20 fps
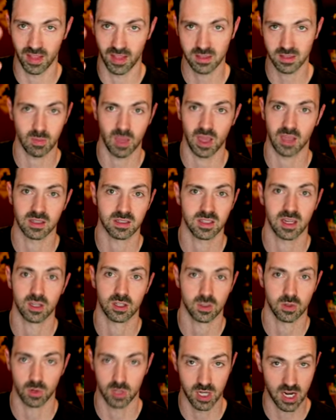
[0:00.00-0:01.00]
That's on my
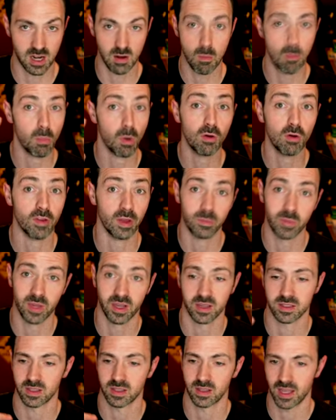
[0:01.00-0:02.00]
extended storage. I had to move it
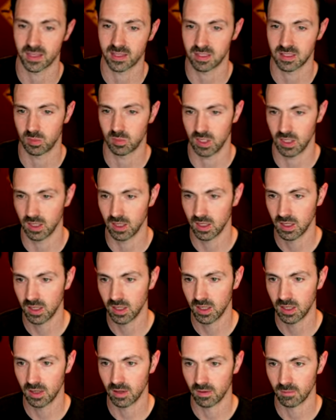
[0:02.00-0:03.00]
because of the last update.
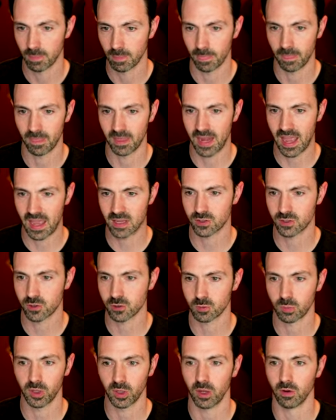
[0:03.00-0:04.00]
And then
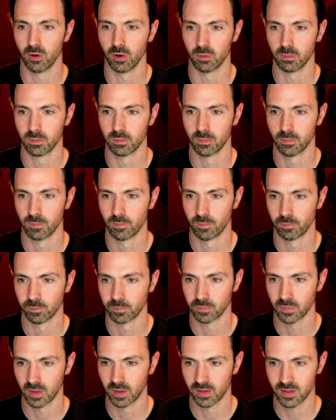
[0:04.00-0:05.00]
Astro's Playroom.
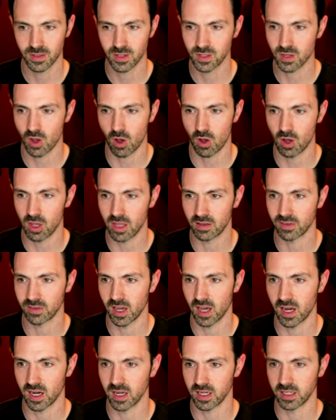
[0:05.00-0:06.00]
This is all I've
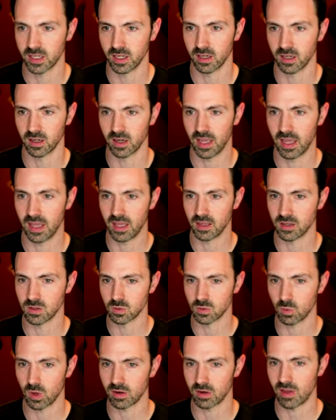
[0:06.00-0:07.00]
got on here,
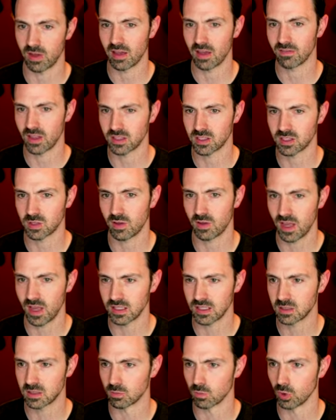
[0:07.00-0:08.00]
and what have I... So I've
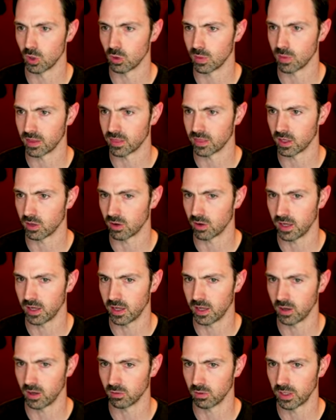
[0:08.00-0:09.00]
got some room, I think, right
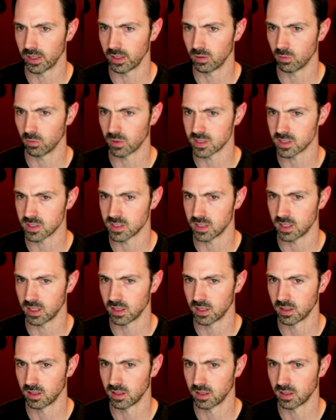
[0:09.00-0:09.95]
now, right? What does it say?